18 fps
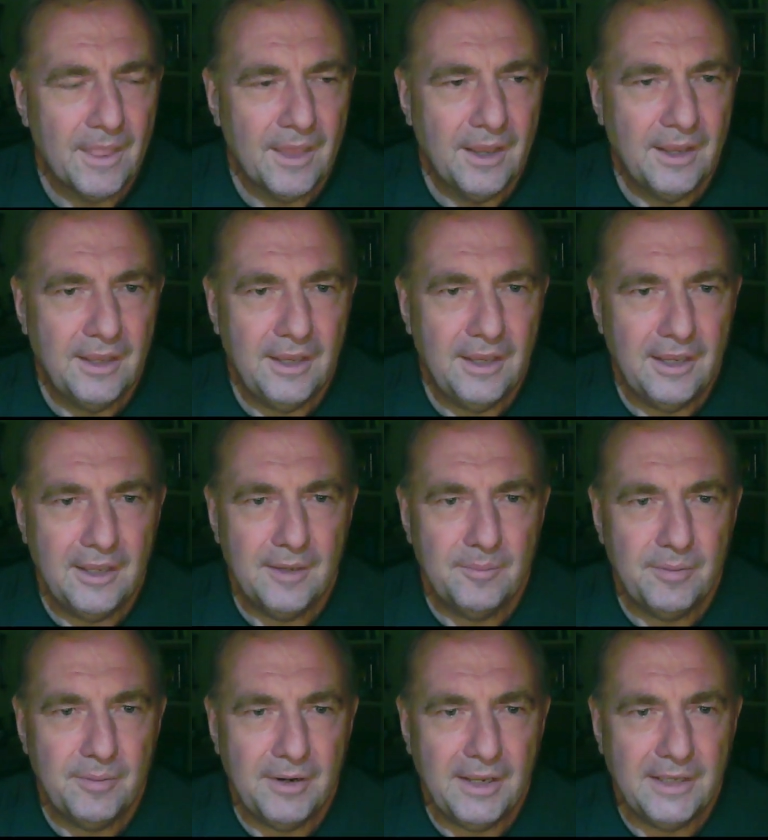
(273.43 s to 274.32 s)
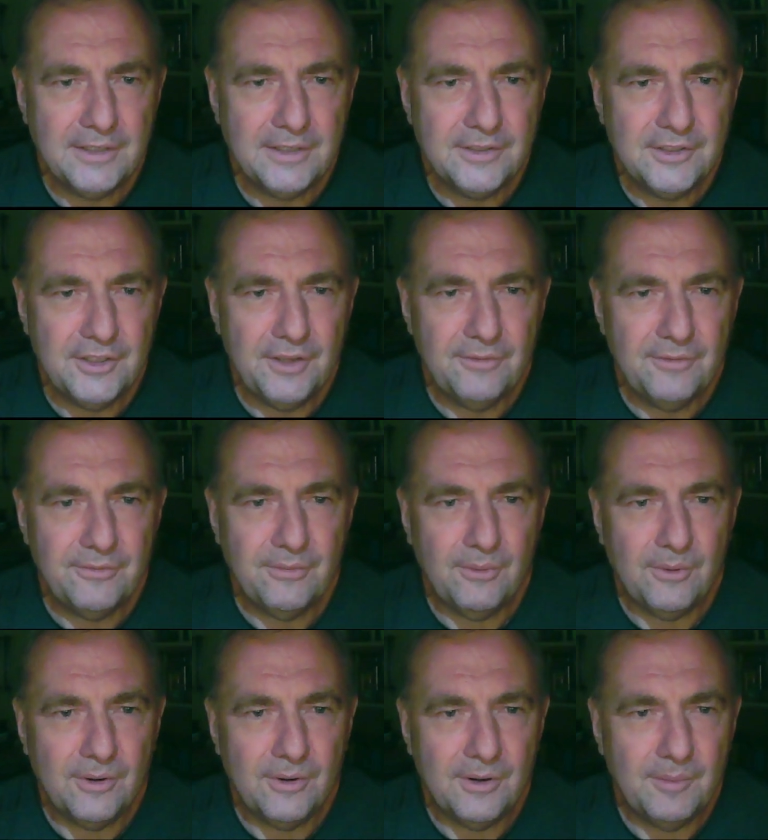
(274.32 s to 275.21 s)
Here he plays
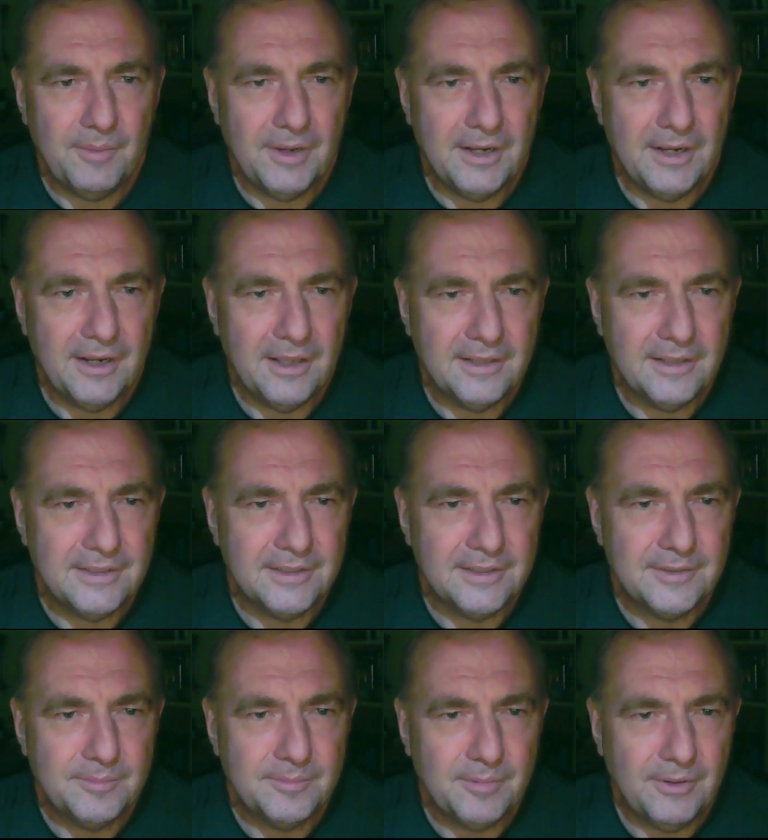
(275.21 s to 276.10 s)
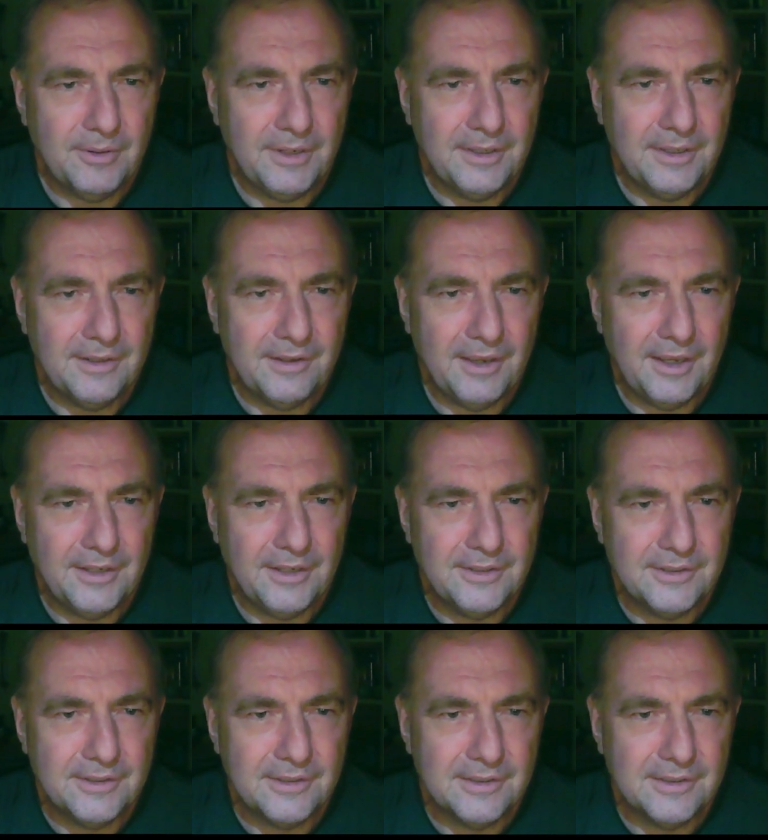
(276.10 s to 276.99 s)
g4, but at this point the
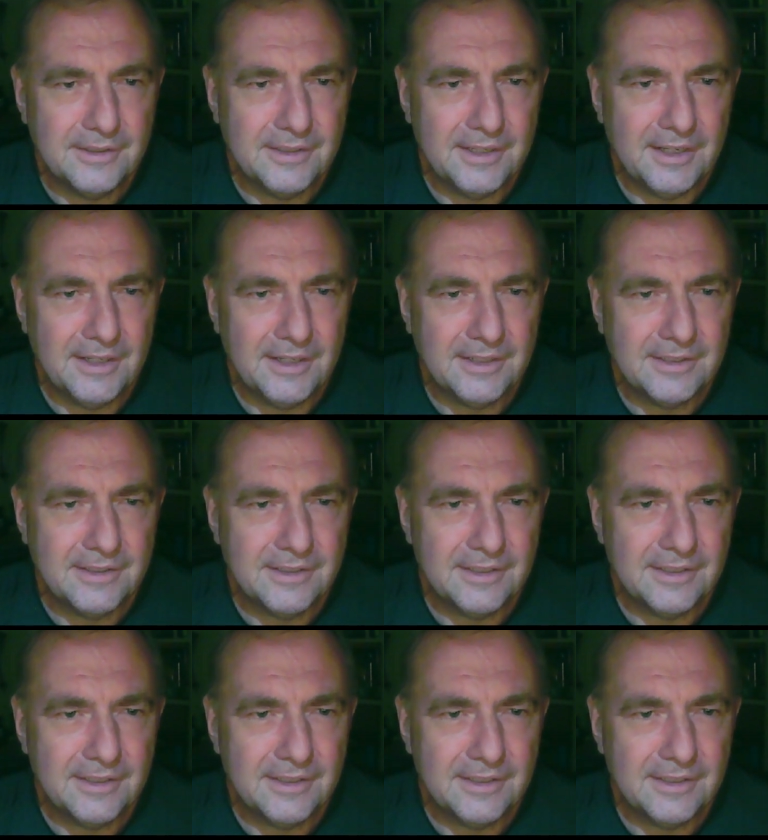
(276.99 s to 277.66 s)
engine says